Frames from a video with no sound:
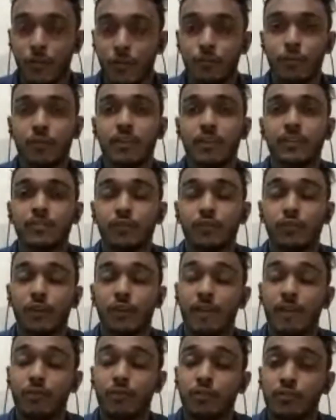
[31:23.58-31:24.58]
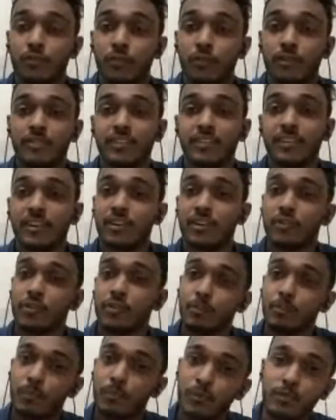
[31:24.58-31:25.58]
focus. You have to concentrate
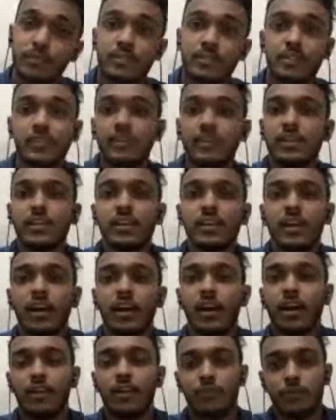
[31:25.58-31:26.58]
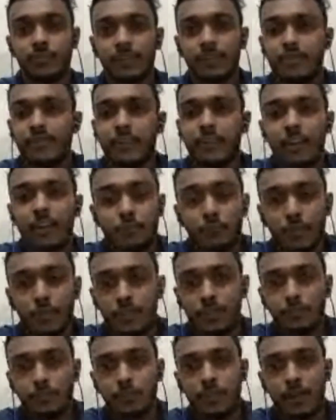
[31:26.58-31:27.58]
on both UGC
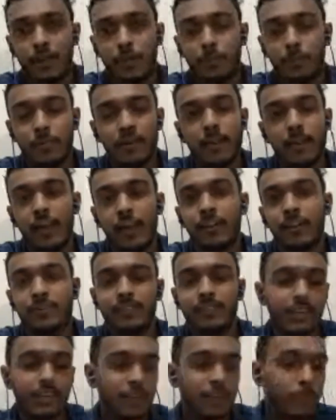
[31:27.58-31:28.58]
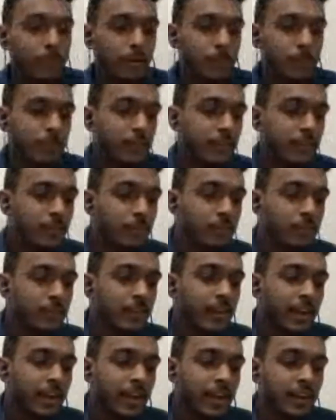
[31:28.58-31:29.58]
first paper and second paper.
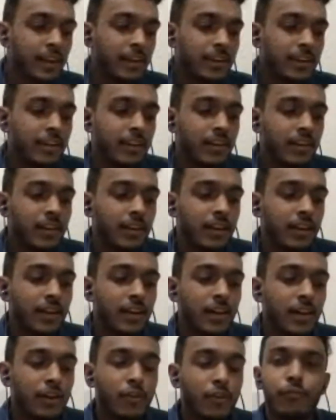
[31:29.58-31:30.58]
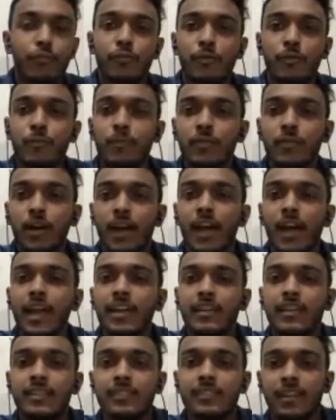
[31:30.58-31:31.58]
And from
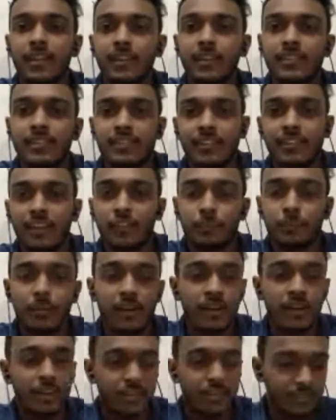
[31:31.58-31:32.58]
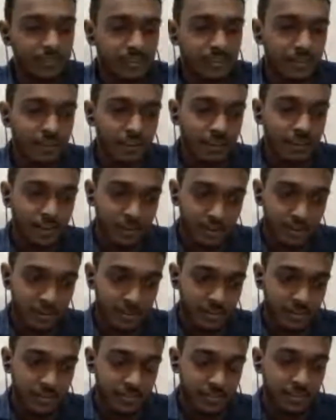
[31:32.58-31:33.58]
I just explaining
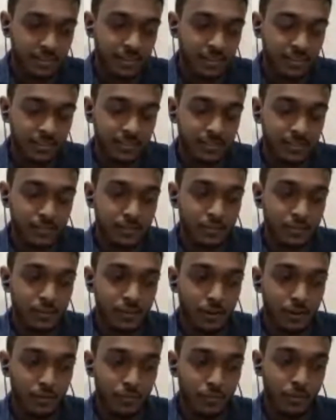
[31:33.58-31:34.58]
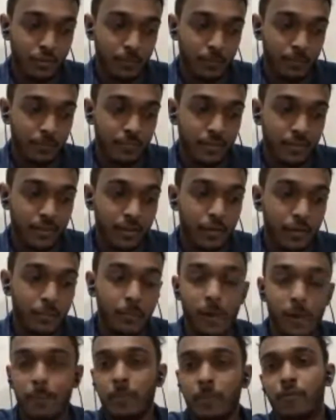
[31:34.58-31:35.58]
the things from
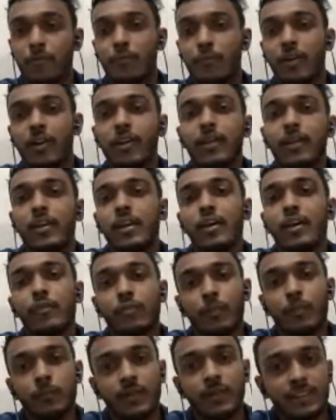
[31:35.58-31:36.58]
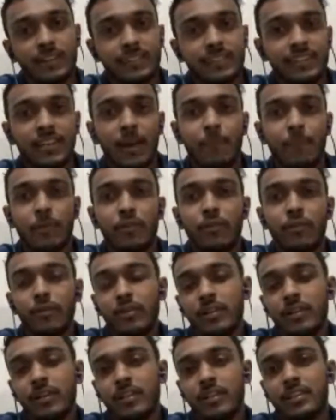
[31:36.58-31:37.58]
paper one. From teaching
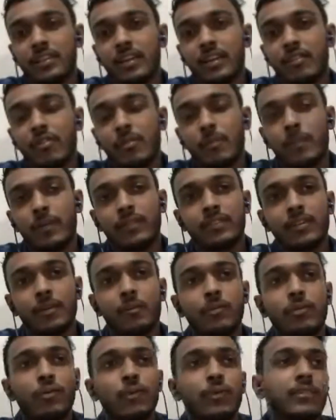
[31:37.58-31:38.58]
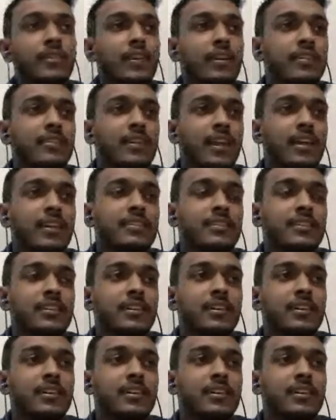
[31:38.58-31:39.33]
aptitude, there will be some questions like